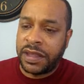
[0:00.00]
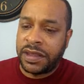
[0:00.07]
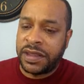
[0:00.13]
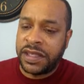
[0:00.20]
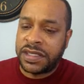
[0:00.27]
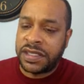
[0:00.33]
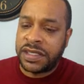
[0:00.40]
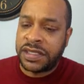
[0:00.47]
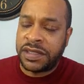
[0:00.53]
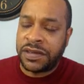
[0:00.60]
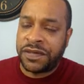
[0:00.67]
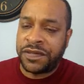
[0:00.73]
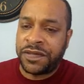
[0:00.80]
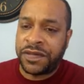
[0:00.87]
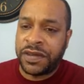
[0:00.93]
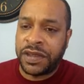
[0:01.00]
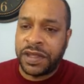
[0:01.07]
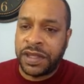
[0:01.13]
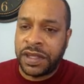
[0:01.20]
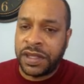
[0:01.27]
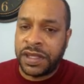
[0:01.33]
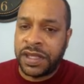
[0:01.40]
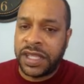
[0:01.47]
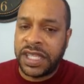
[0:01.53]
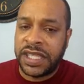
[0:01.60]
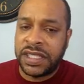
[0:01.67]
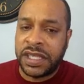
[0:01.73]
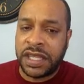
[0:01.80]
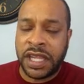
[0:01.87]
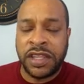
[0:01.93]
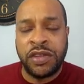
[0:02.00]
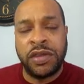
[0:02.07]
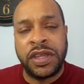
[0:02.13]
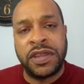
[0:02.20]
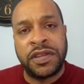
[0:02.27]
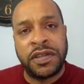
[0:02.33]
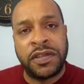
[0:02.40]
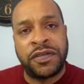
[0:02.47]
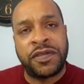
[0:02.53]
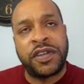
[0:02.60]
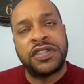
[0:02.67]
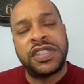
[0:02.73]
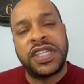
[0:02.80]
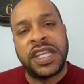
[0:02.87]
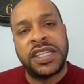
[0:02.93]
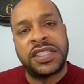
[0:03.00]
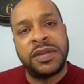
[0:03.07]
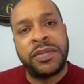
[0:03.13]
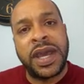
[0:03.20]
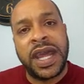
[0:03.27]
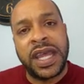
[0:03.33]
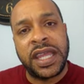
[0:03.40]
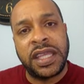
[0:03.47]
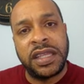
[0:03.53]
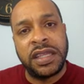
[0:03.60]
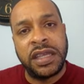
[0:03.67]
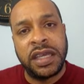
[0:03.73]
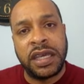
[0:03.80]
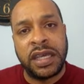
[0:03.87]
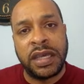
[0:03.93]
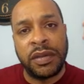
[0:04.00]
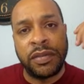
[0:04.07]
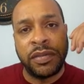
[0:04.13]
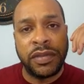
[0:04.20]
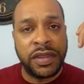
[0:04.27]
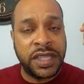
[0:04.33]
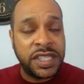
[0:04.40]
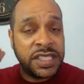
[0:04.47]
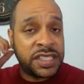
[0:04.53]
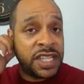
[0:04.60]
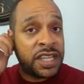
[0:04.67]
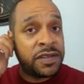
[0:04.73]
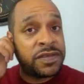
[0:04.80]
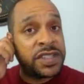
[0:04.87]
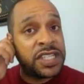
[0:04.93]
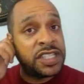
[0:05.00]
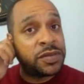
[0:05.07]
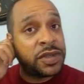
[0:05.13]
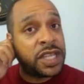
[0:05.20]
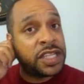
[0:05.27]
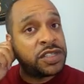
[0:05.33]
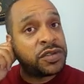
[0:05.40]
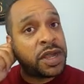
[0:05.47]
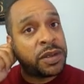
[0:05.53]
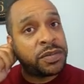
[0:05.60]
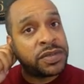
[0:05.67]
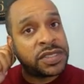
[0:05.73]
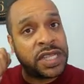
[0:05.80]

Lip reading: You get a first chance to buy these NFTs when they drop.